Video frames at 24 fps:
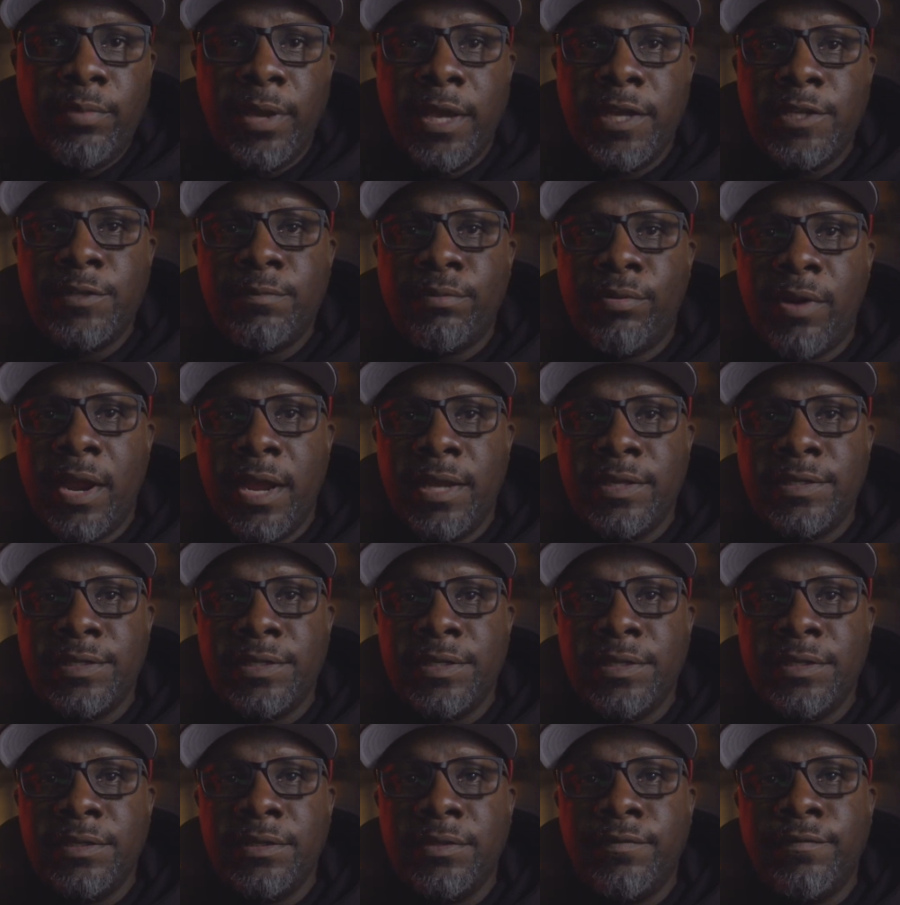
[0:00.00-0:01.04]
based
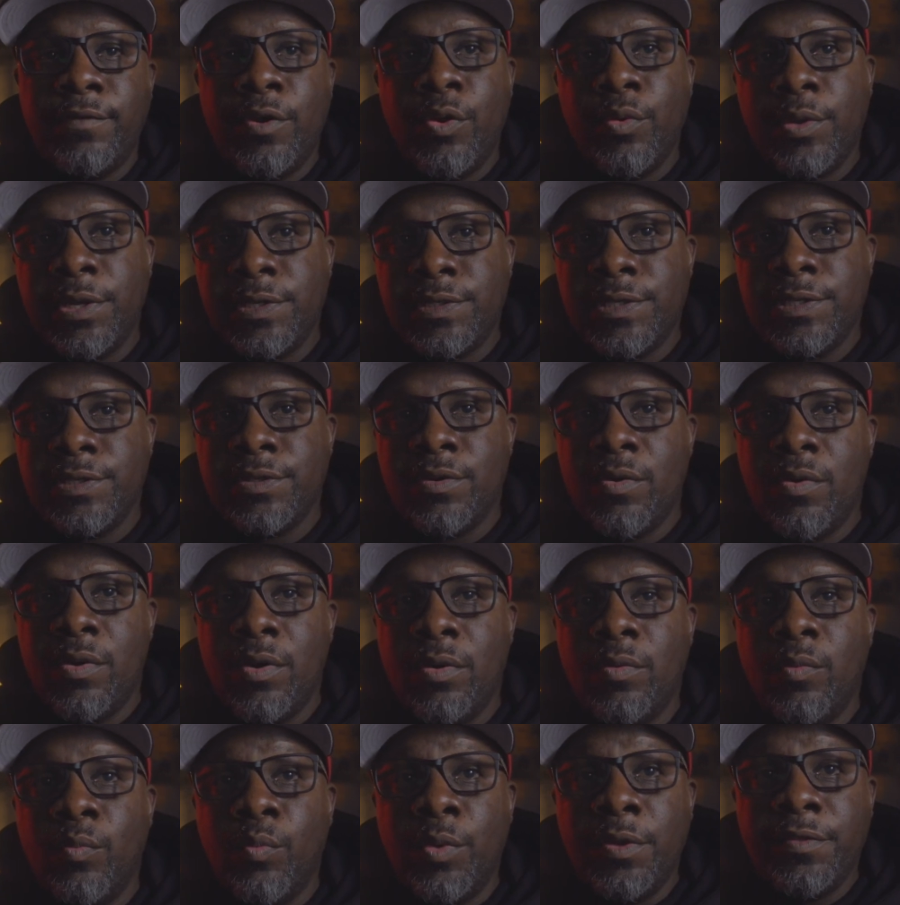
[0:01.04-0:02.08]
pricing focuses
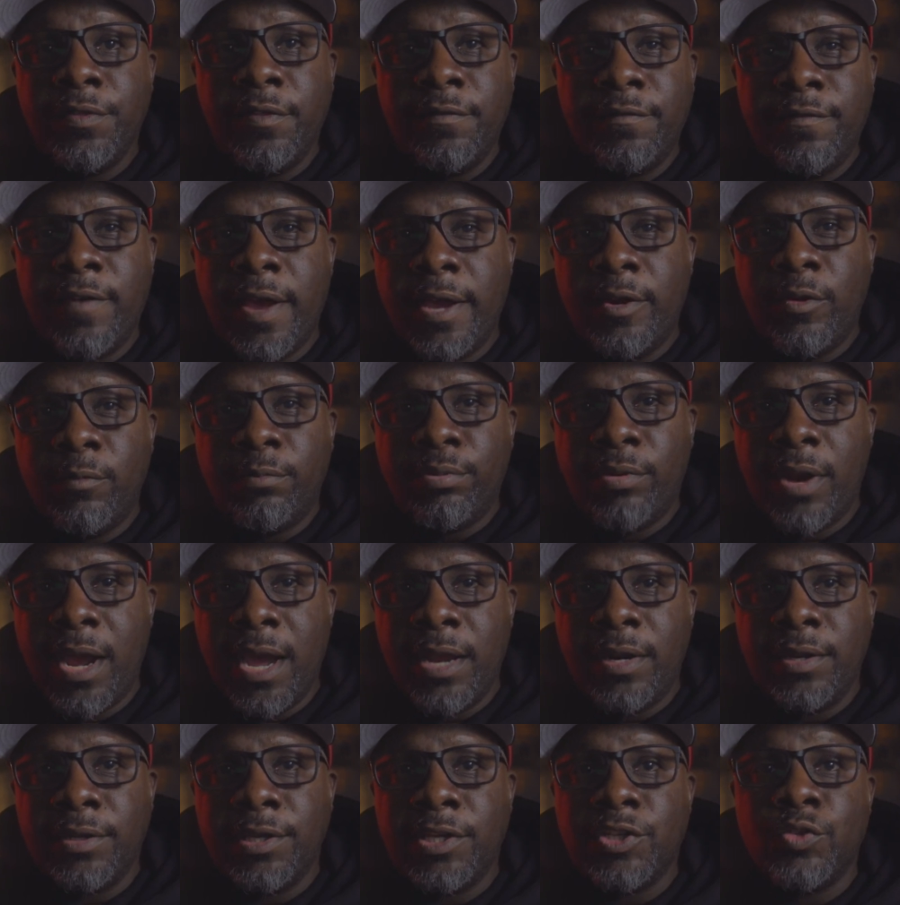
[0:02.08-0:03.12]
on what the final
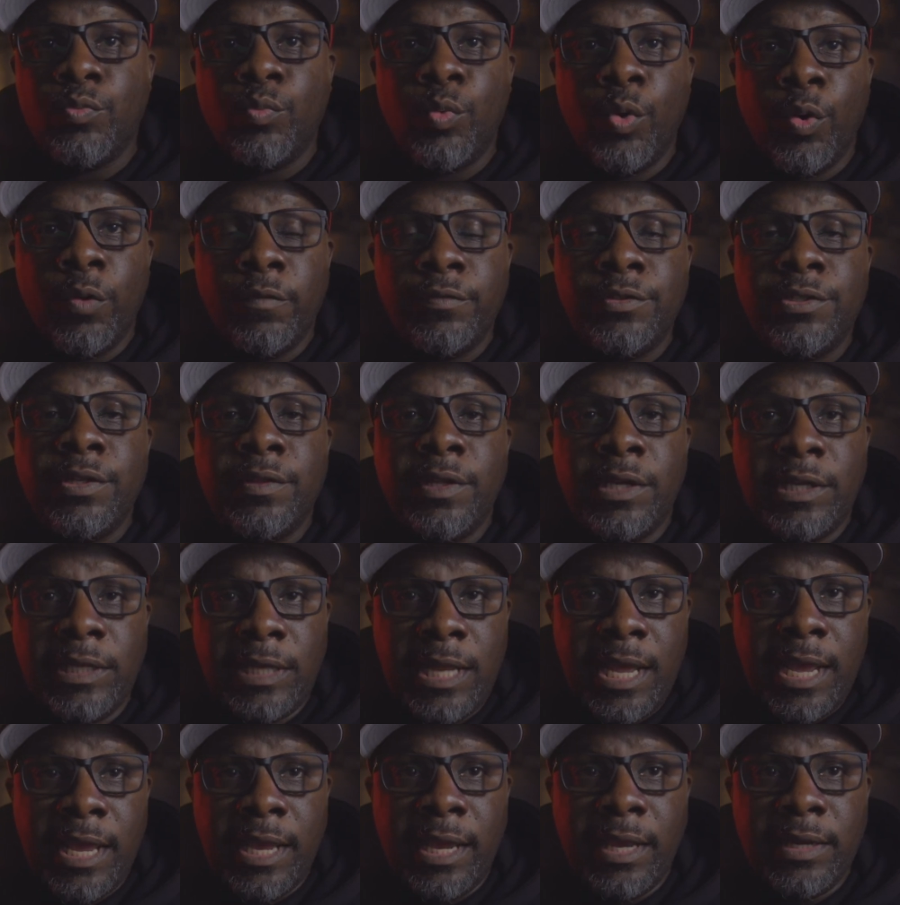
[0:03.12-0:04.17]
product is worth to the
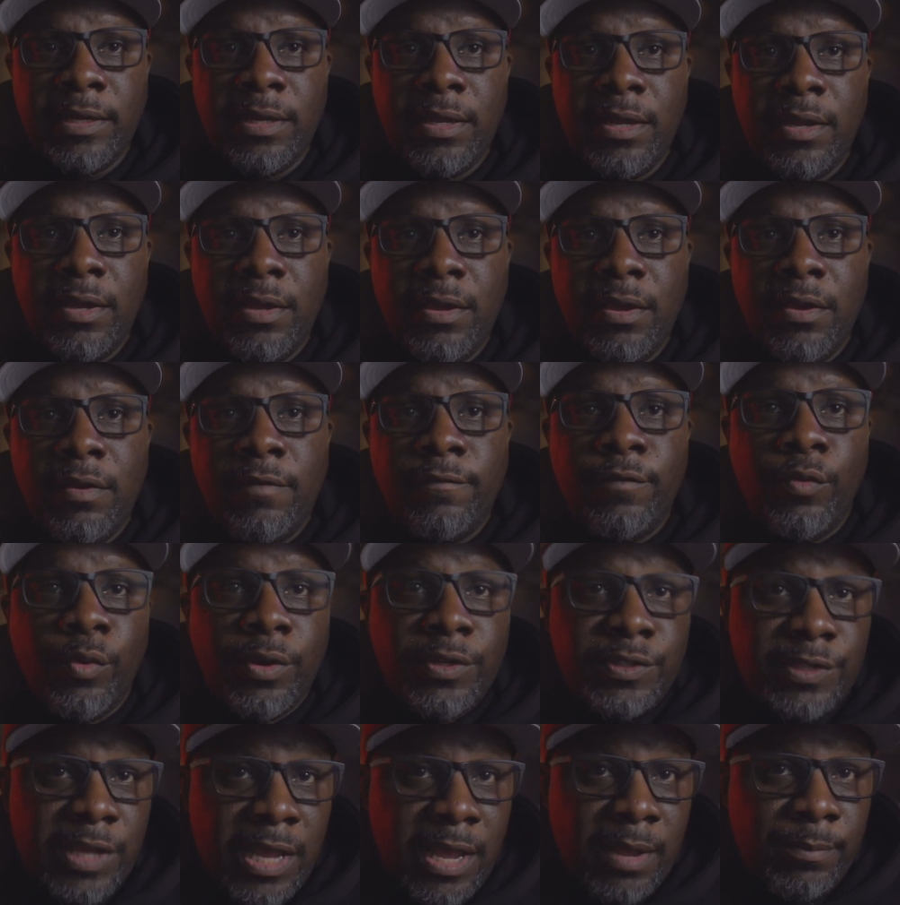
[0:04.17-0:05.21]
client. For
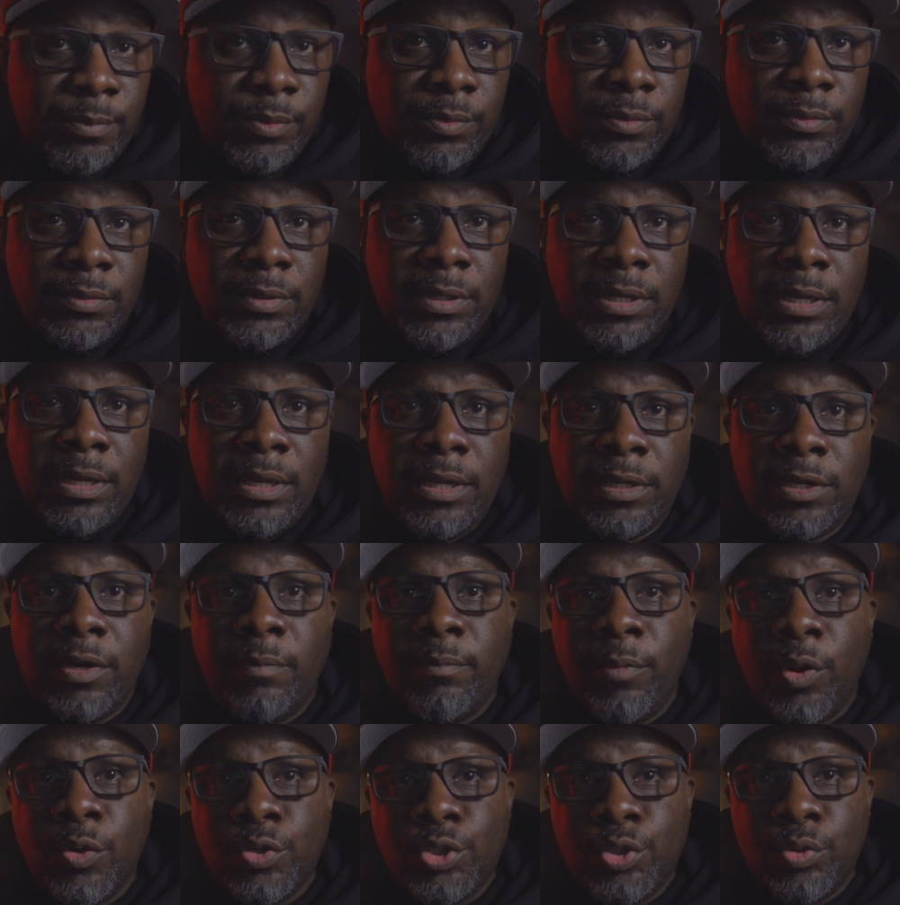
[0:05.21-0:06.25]
example, a
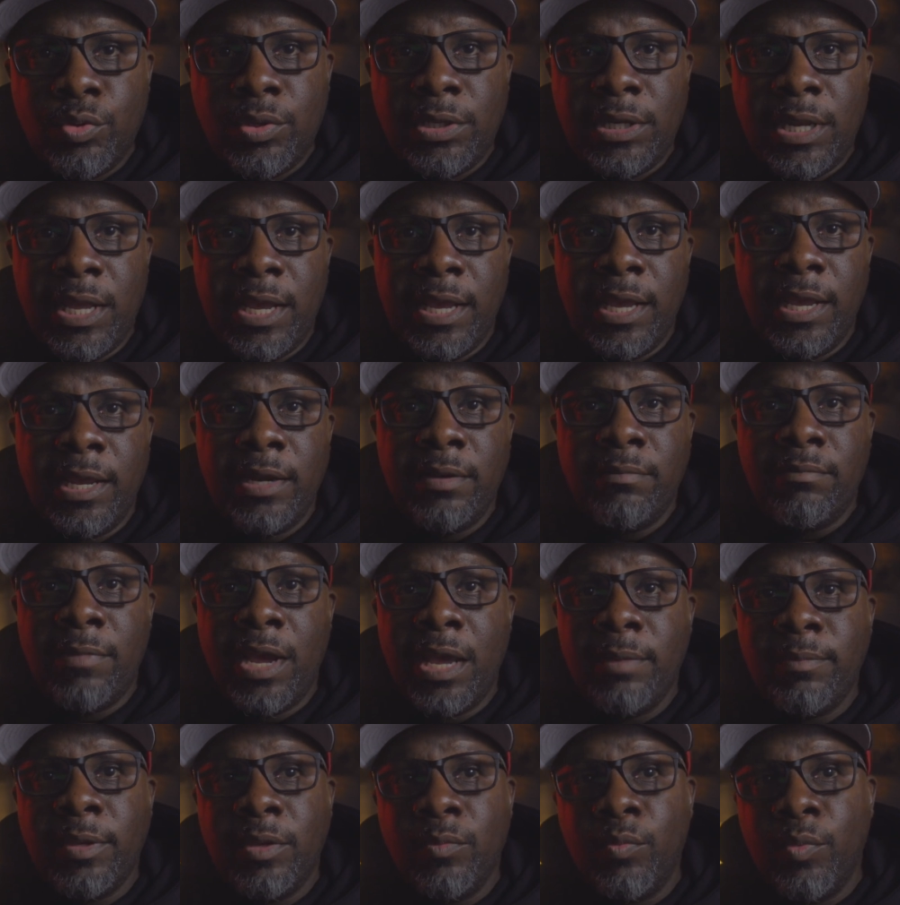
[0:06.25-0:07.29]
commercial client
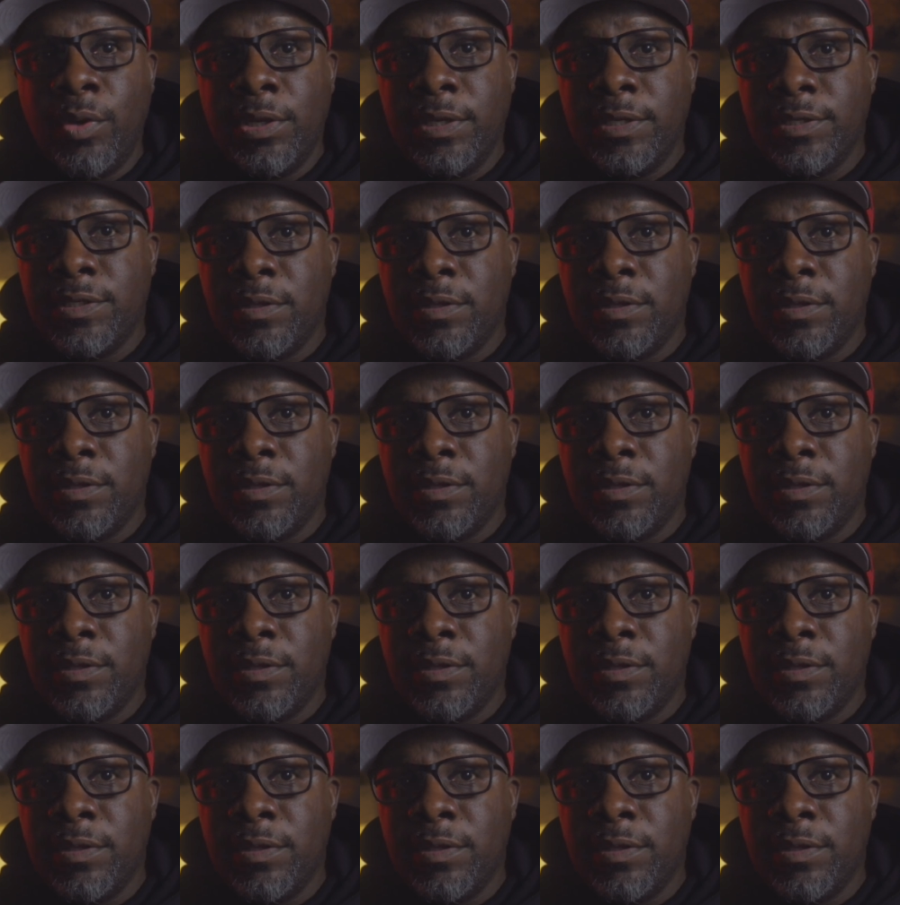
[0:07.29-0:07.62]
might be willing